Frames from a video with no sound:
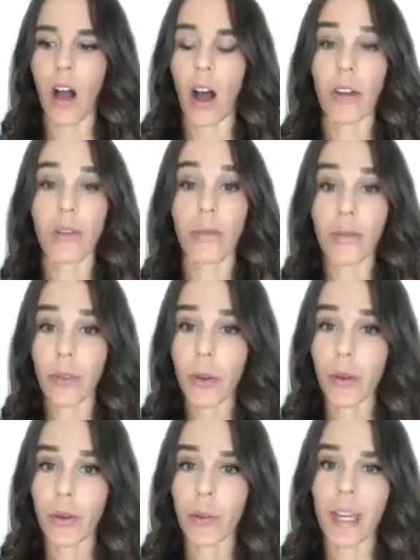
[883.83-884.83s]
on
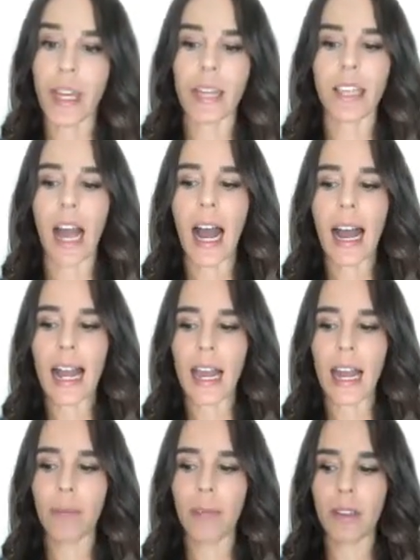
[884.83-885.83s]
food because I
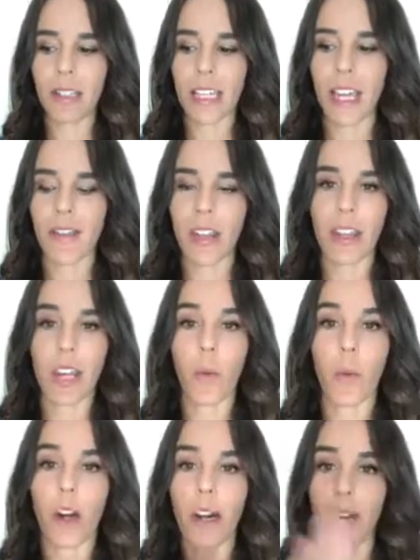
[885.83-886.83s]
had believed that there
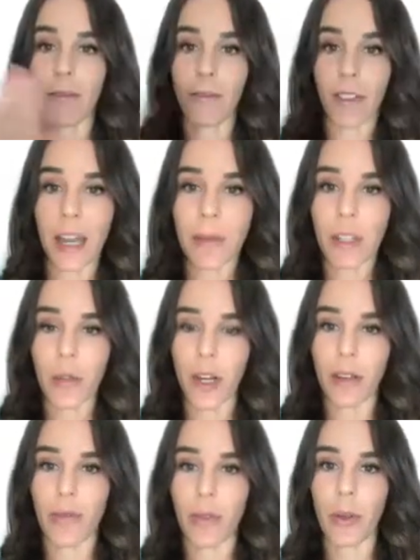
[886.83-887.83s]
were
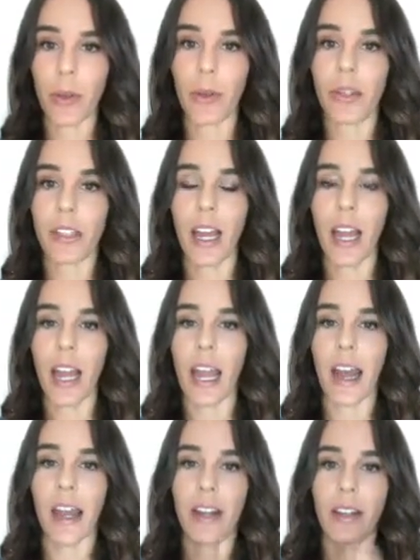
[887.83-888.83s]
inflammatory foods
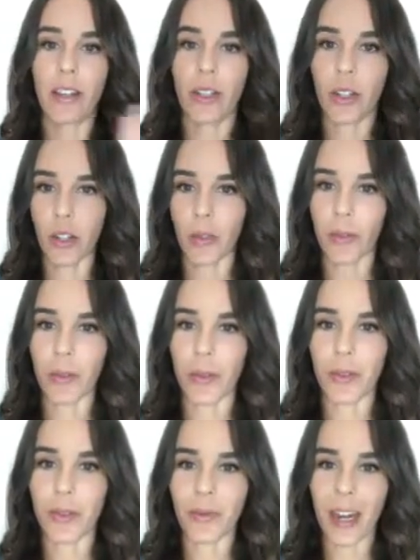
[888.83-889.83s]
and good
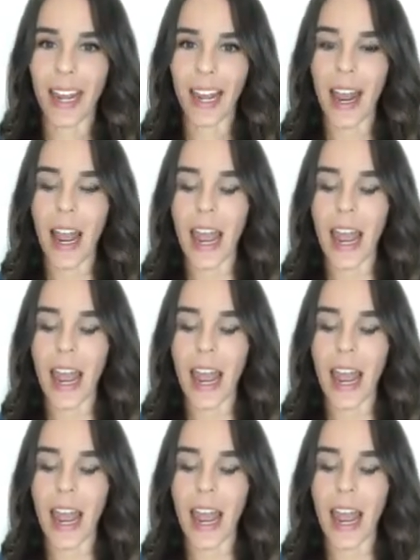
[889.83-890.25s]
foods, right?